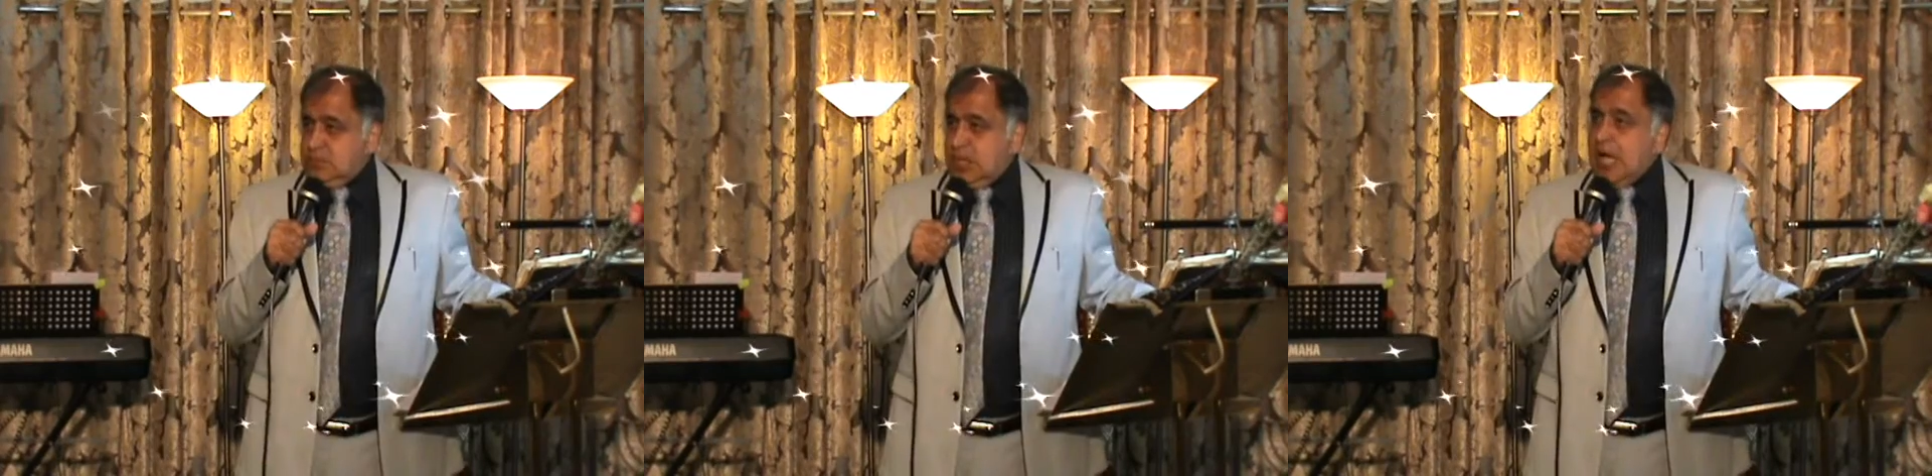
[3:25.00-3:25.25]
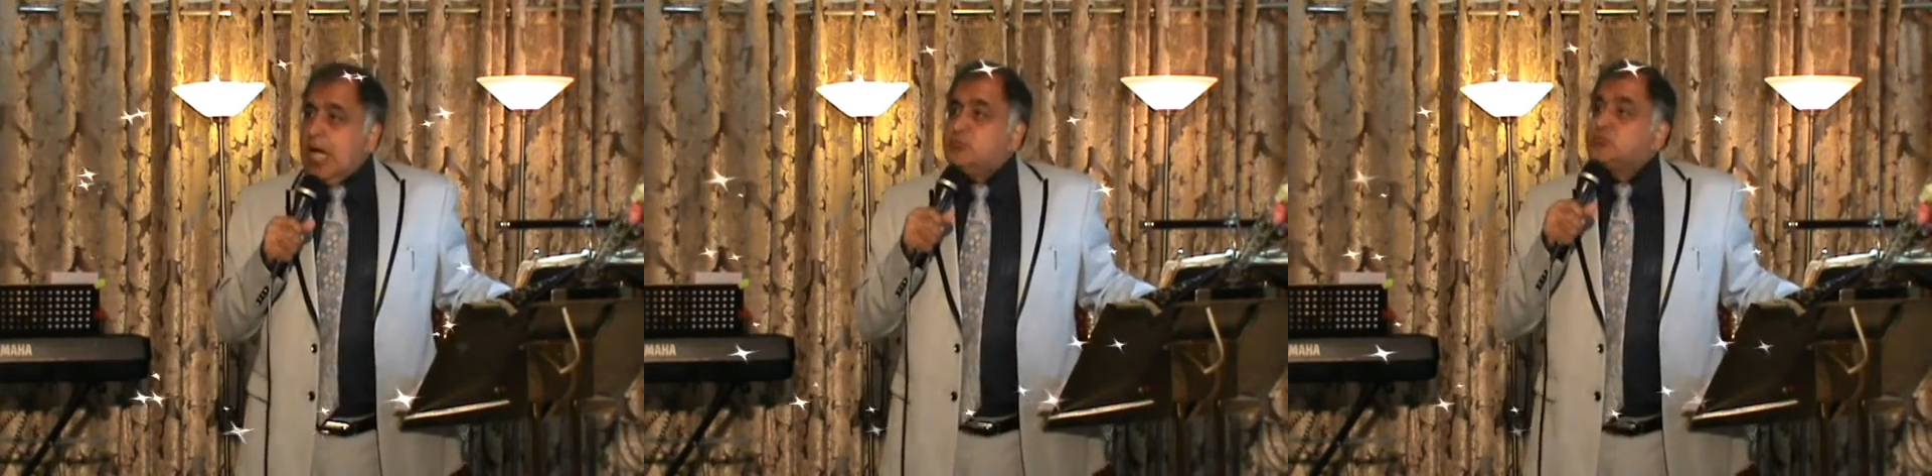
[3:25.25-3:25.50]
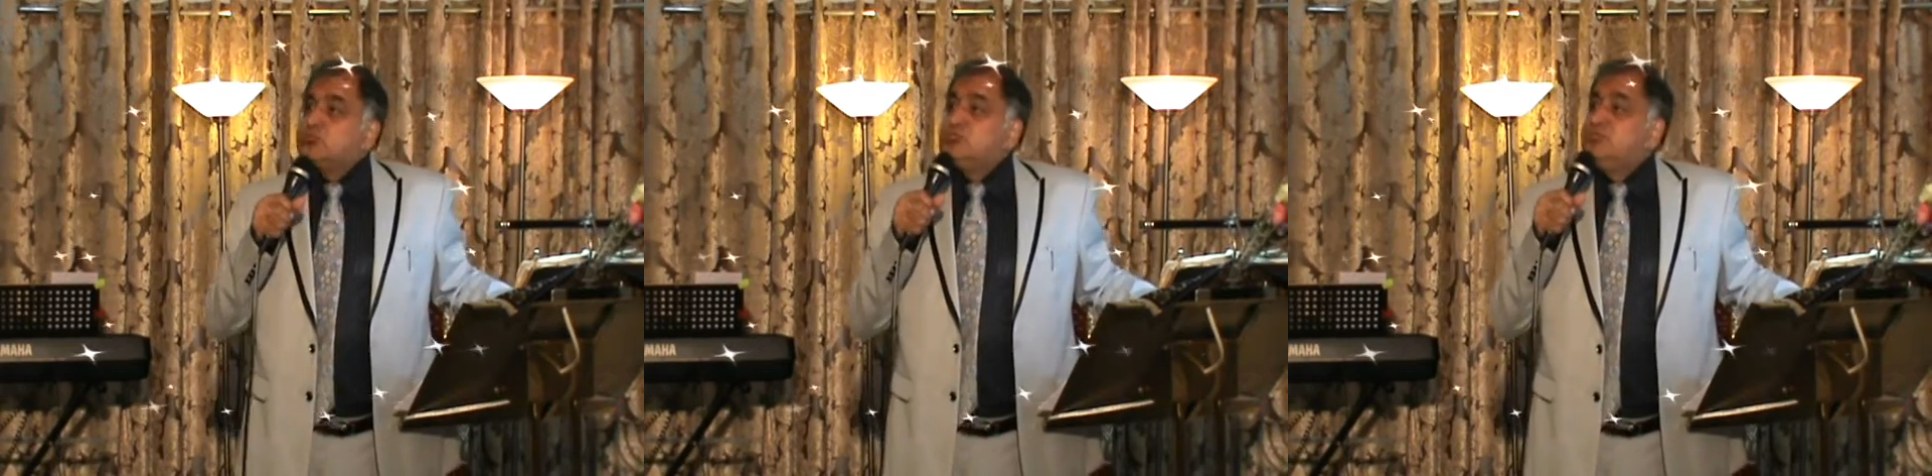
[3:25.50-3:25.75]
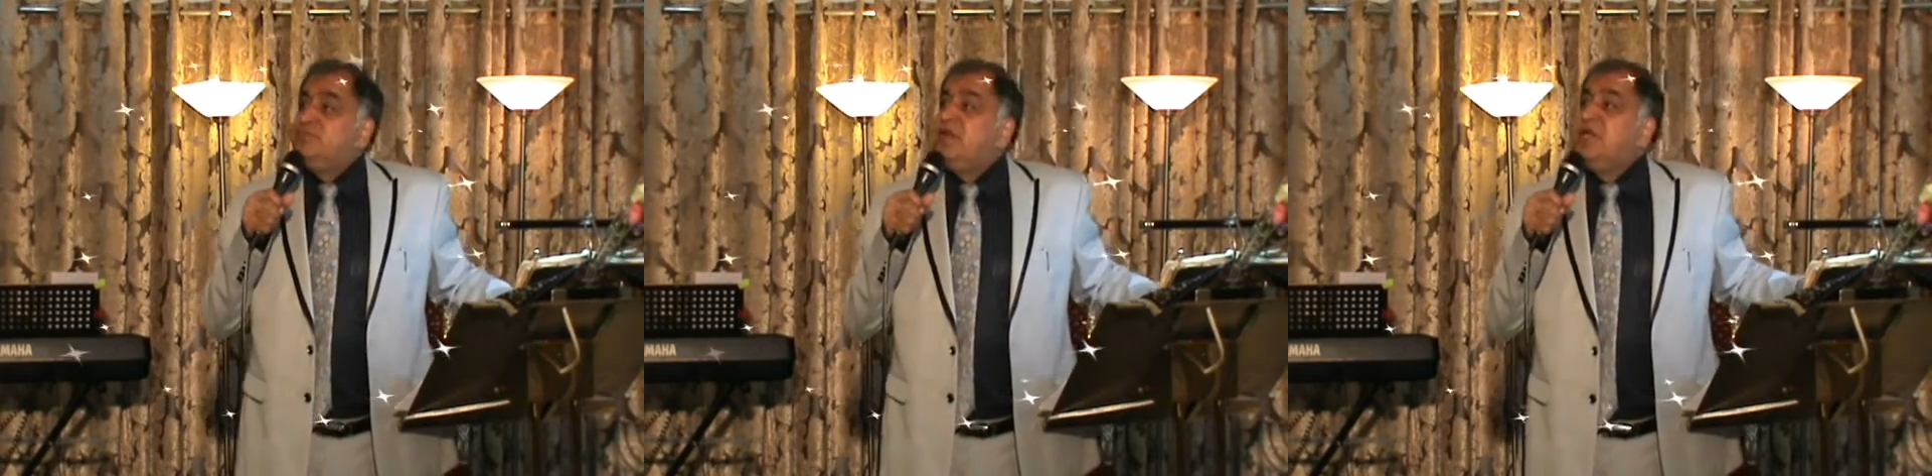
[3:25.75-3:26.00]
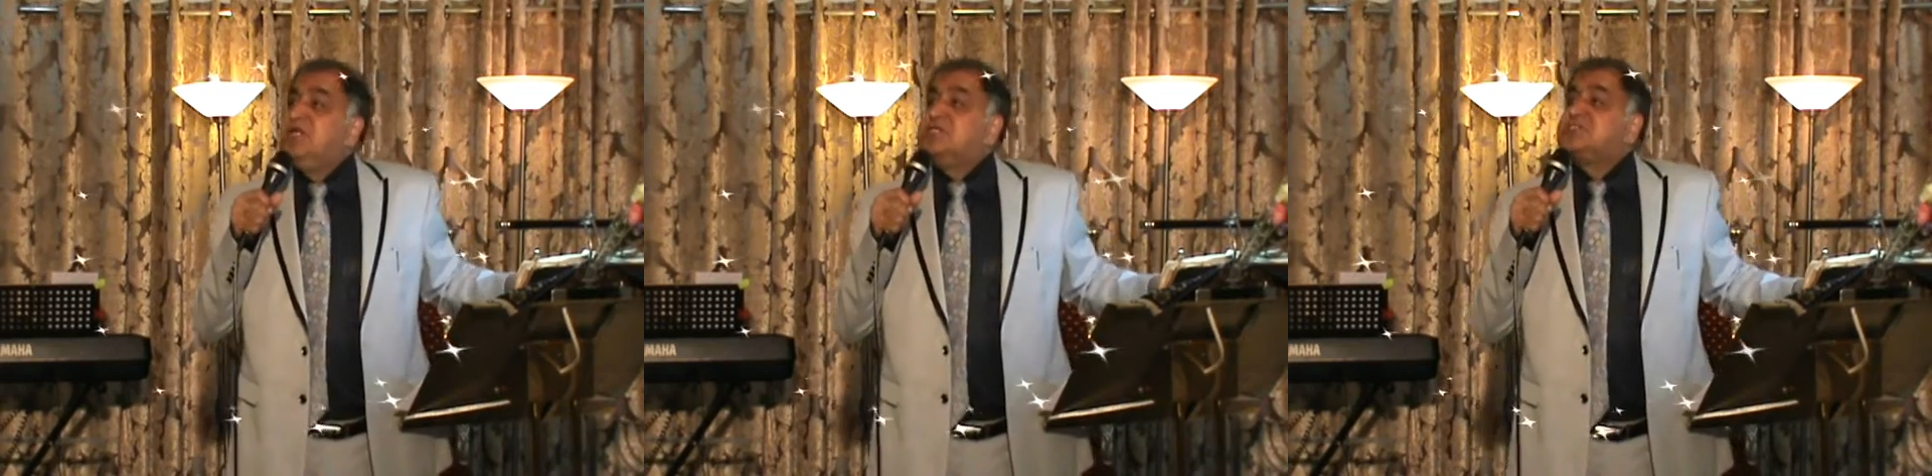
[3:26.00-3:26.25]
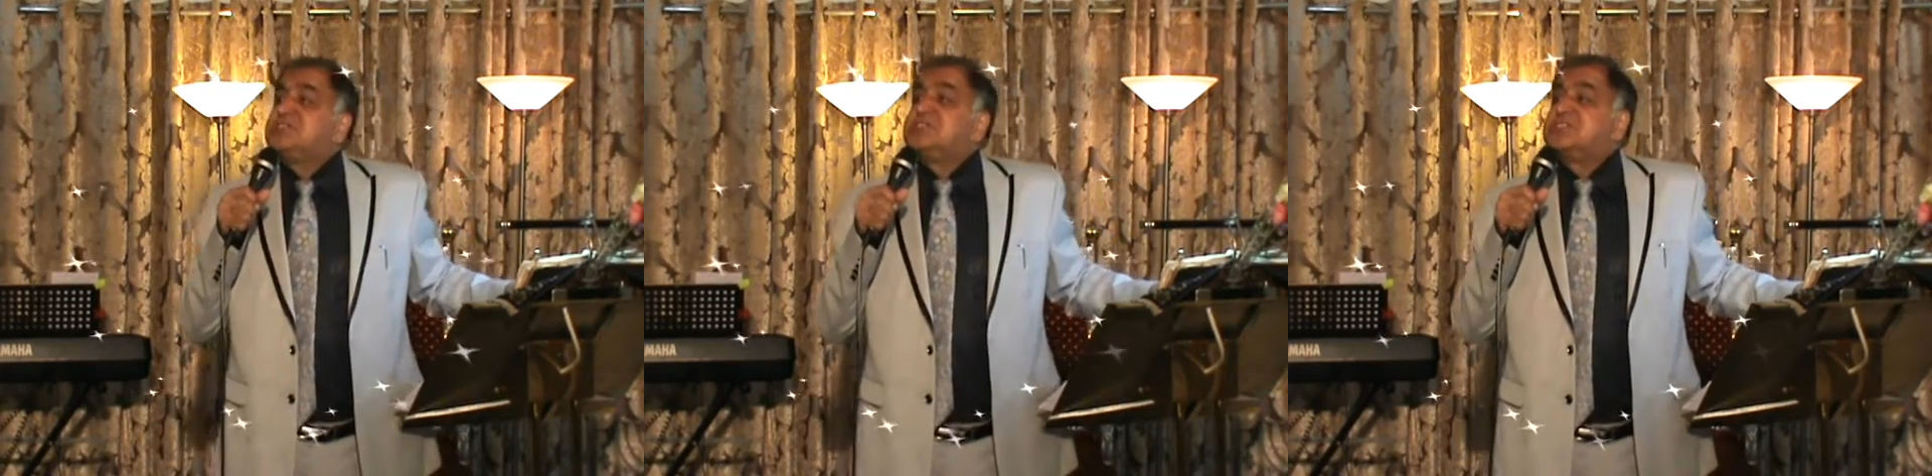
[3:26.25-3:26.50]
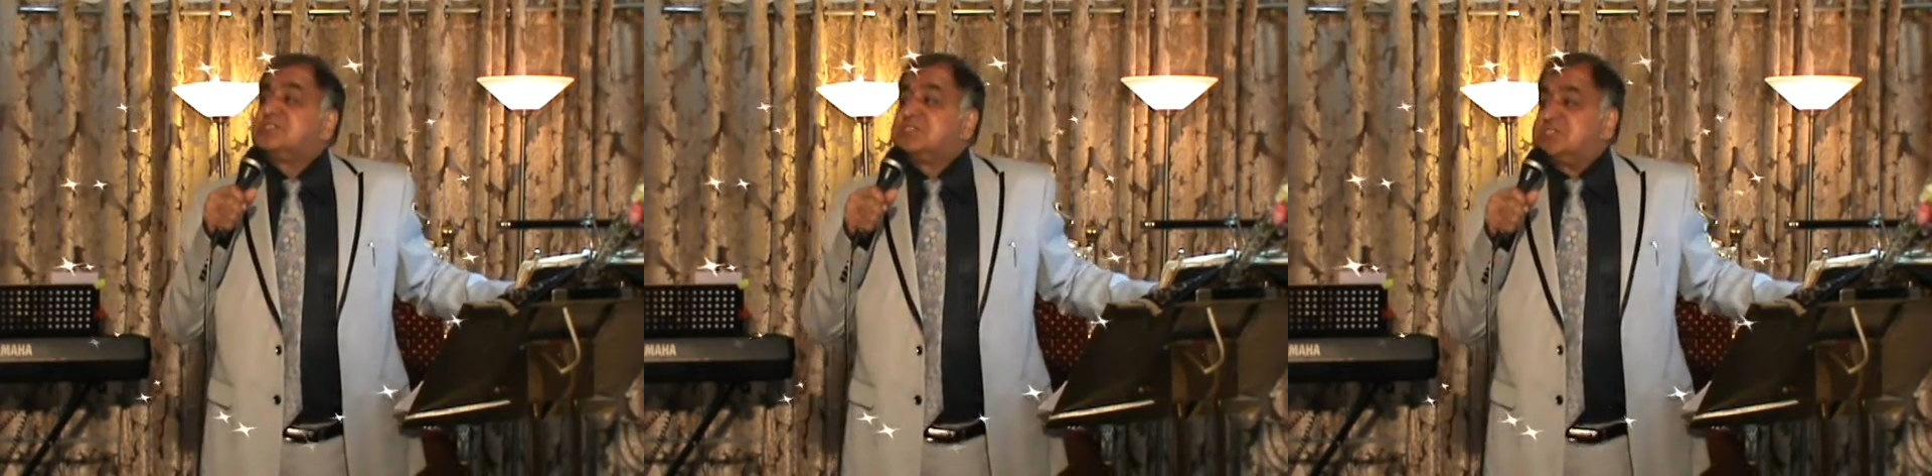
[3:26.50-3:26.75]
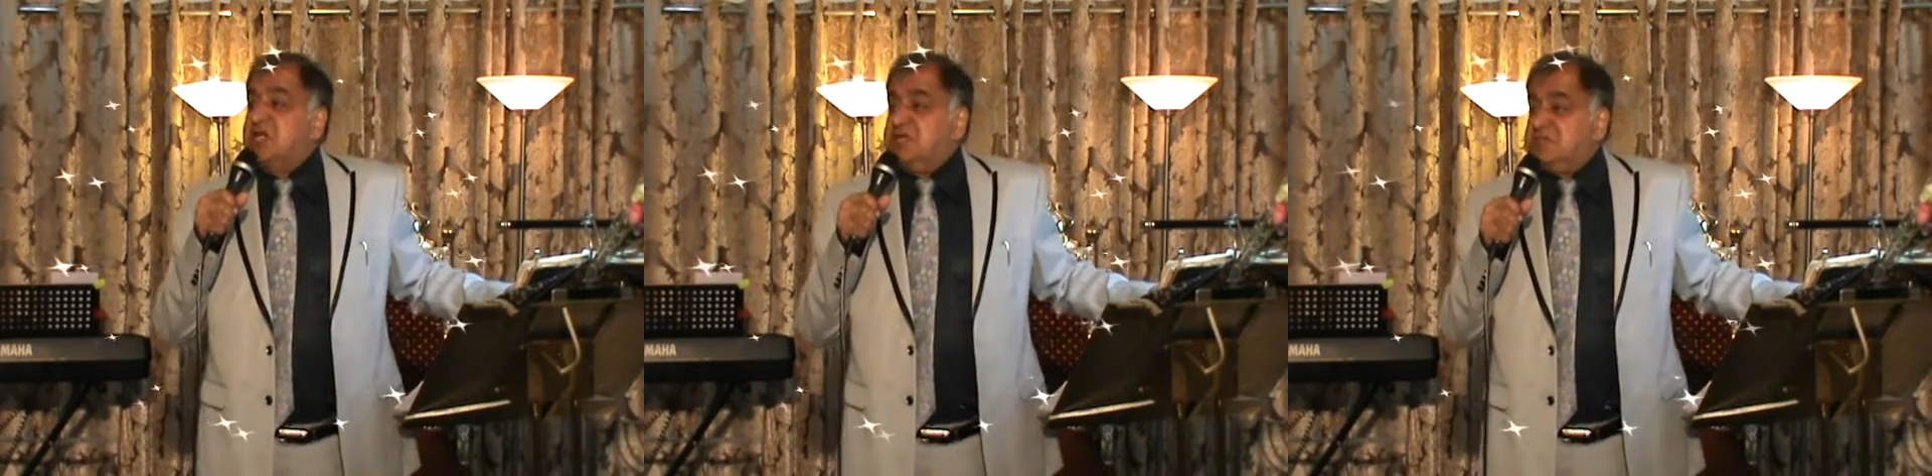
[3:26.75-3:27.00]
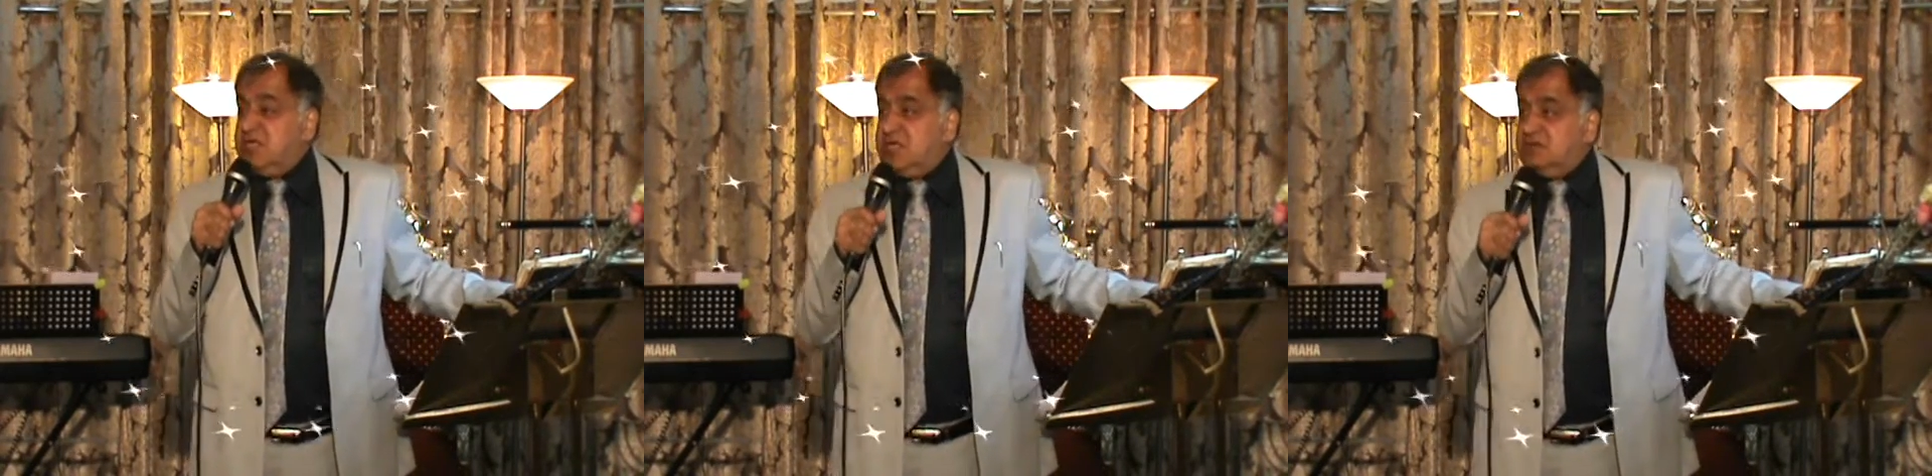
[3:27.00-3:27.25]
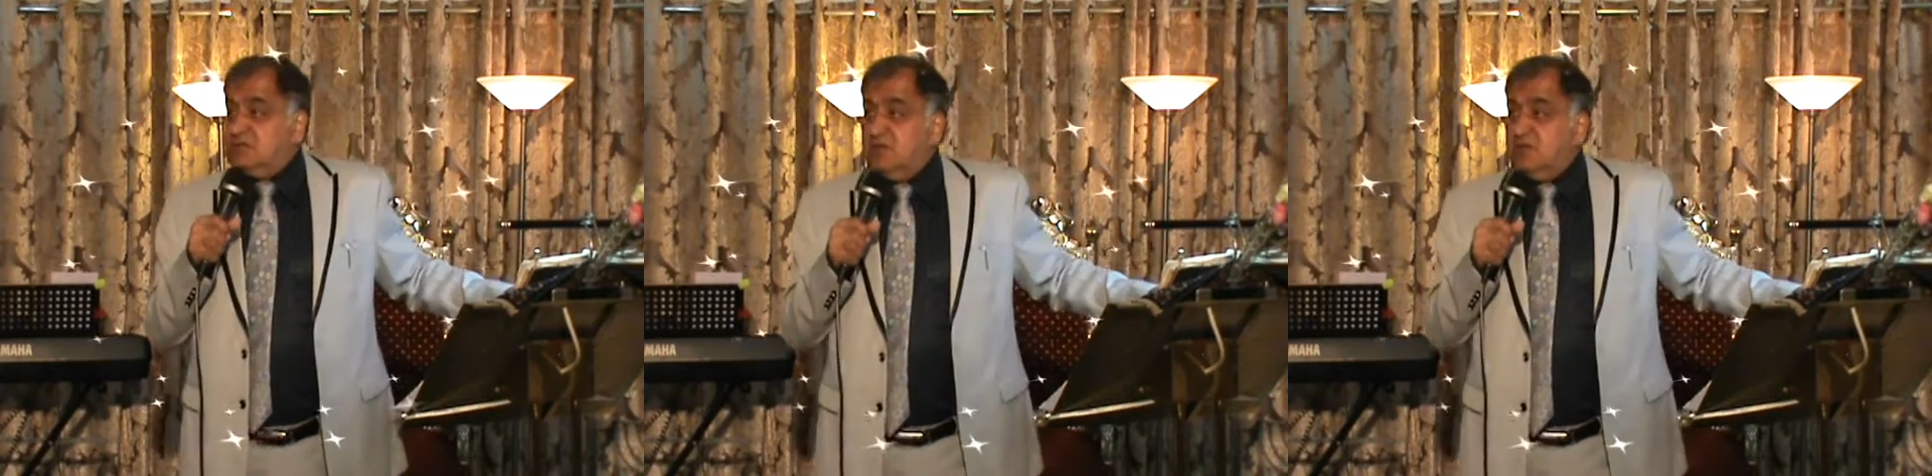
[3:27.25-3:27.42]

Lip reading: I have seen millions of cases like that.